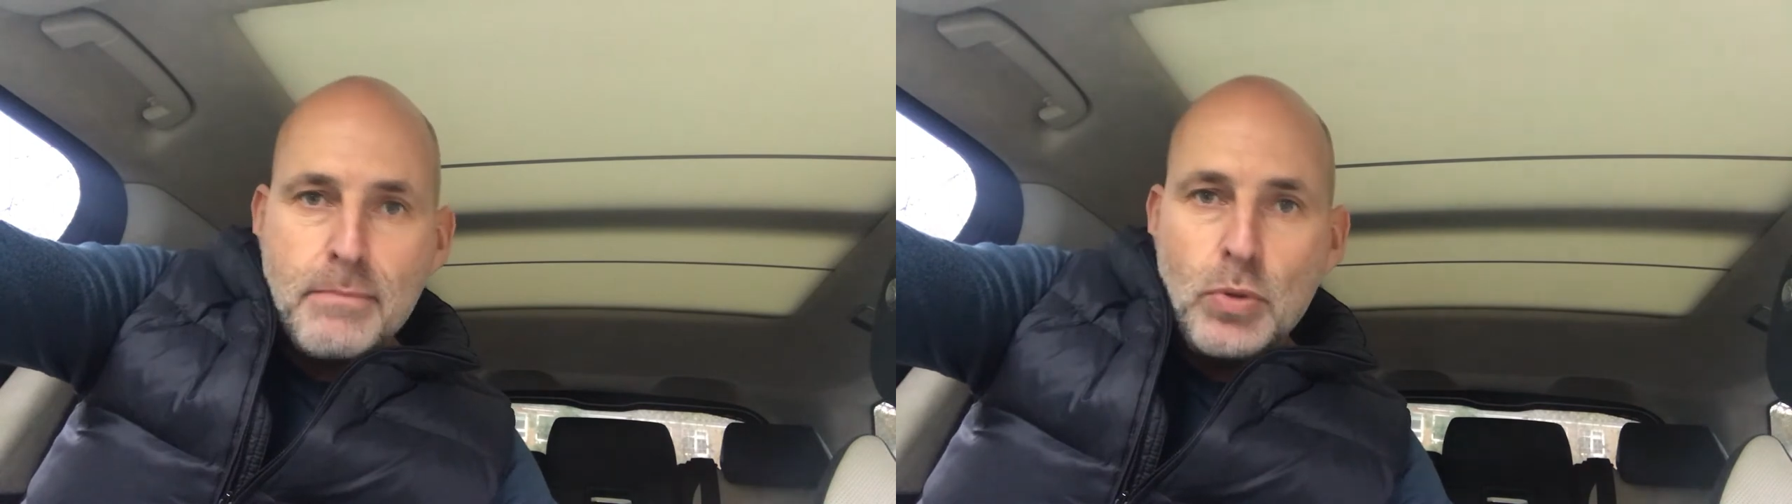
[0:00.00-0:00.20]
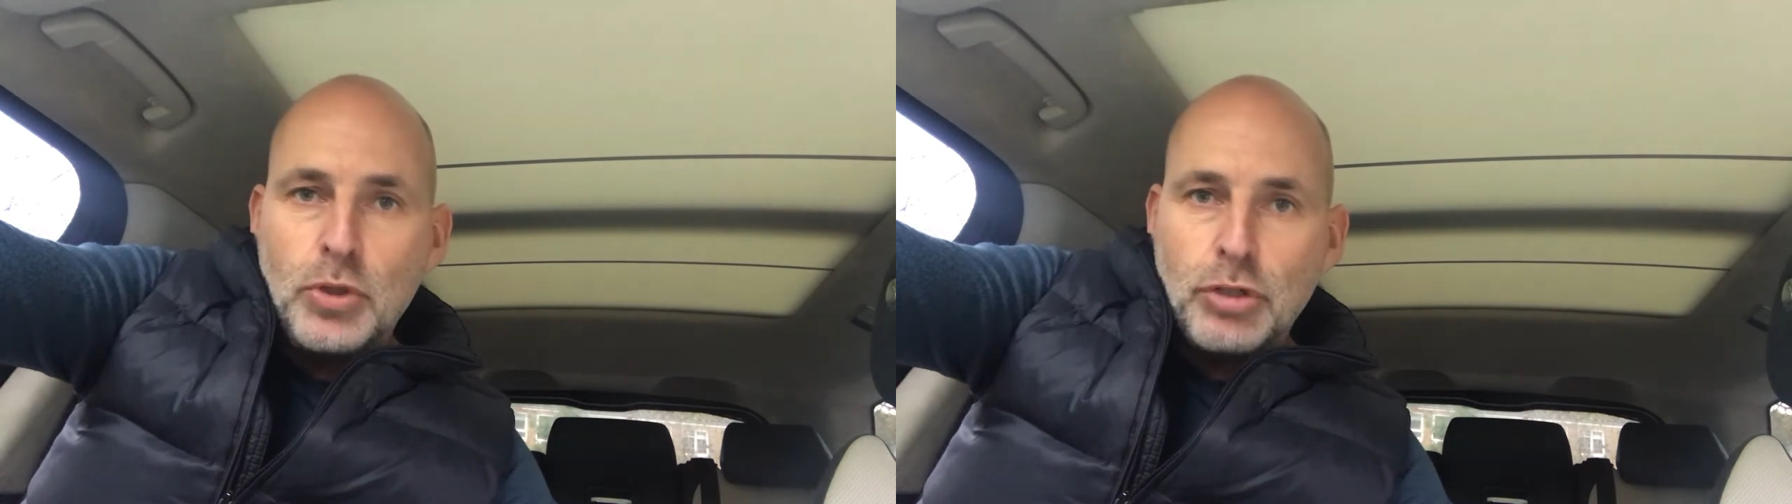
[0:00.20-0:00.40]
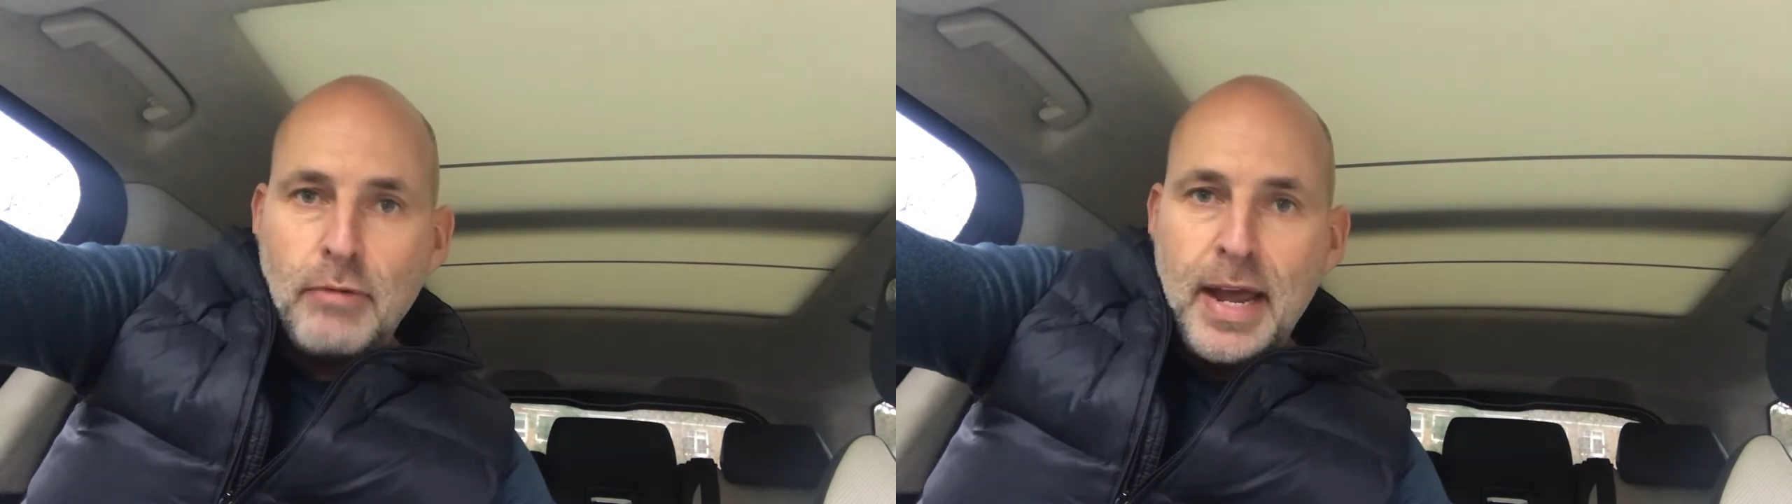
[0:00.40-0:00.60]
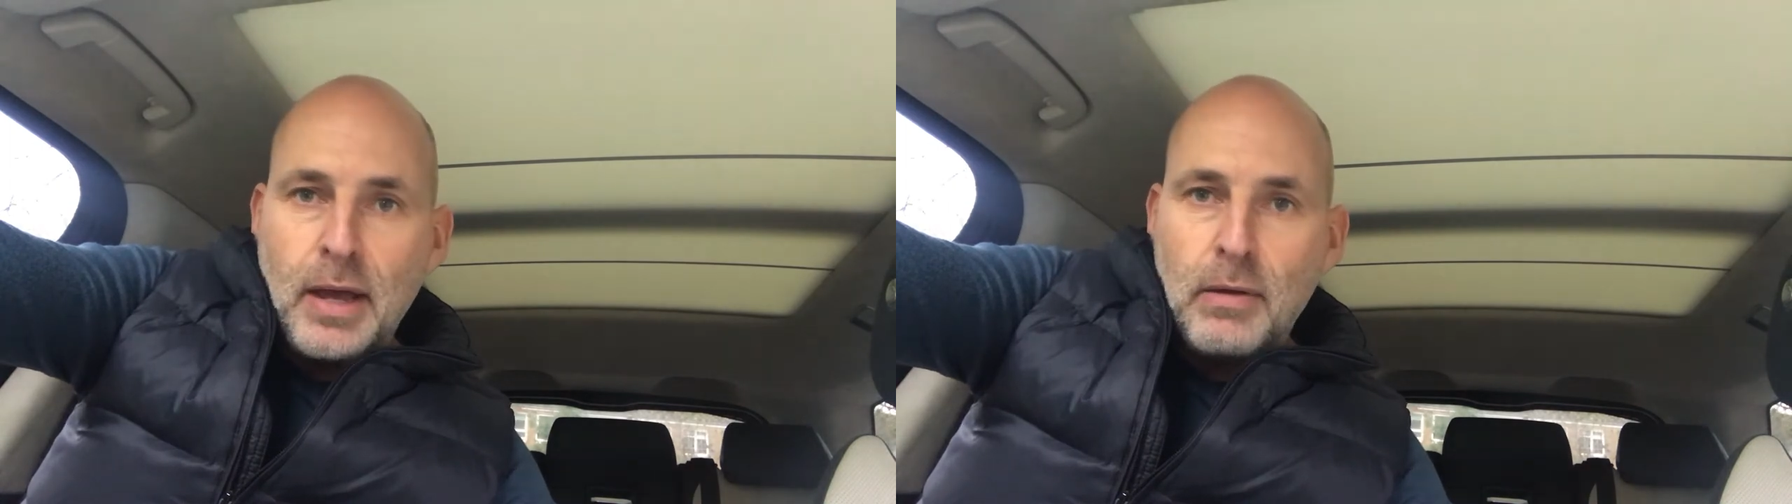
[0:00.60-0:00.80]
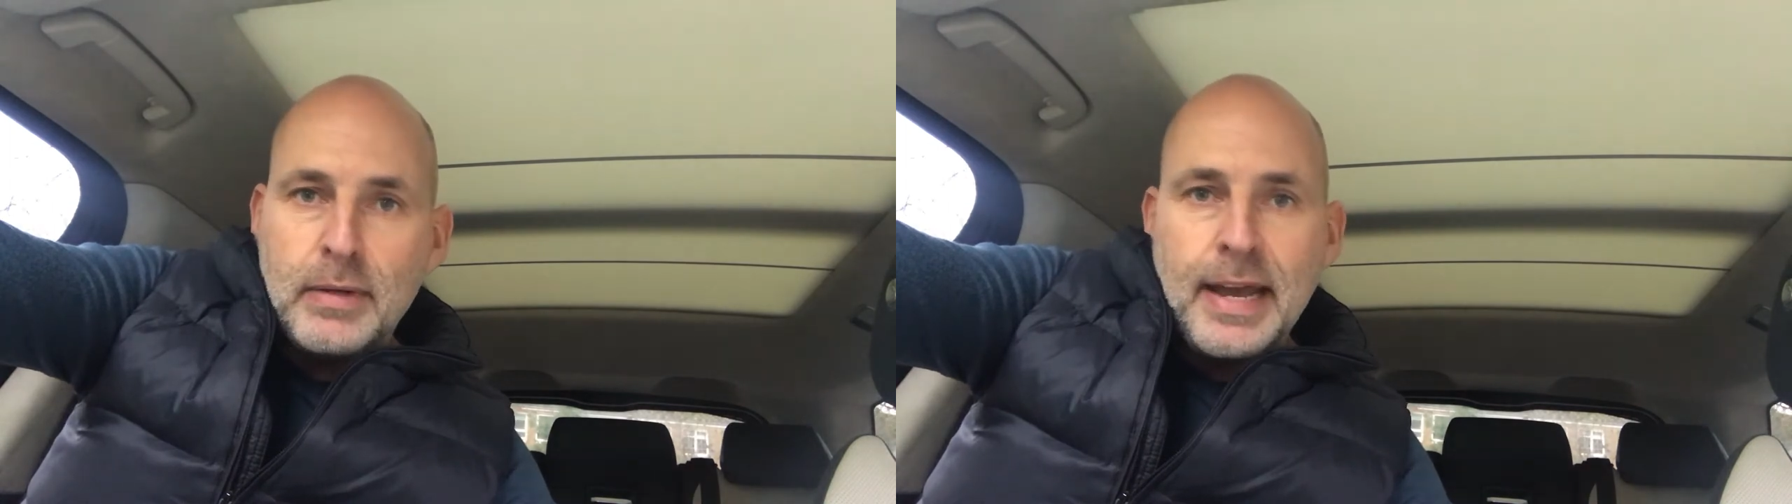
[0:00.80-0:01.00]
mooch
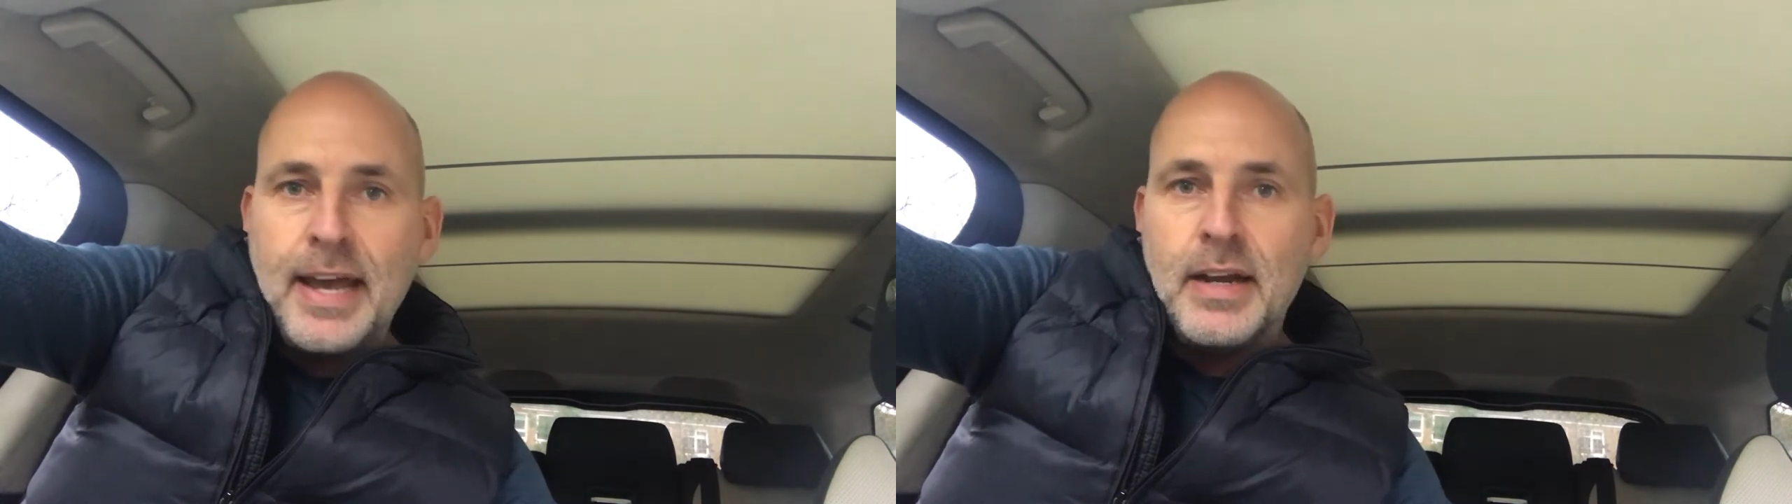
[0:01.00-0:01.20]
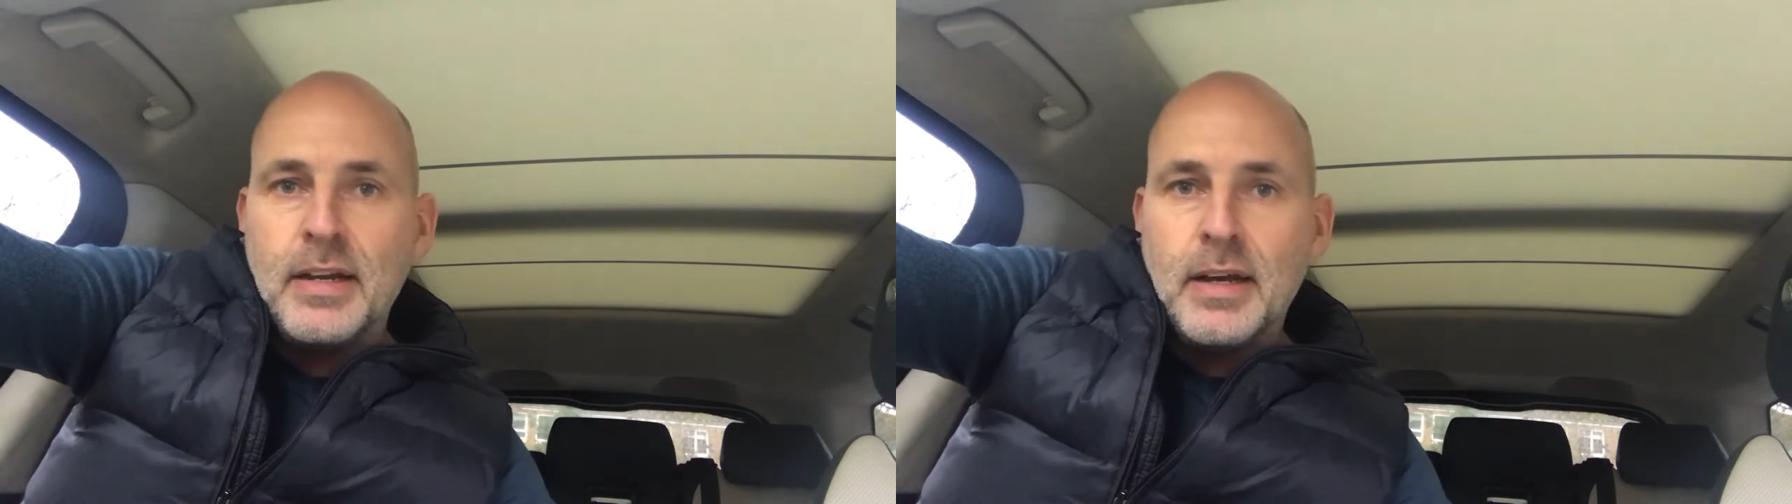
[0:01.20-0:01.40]
around and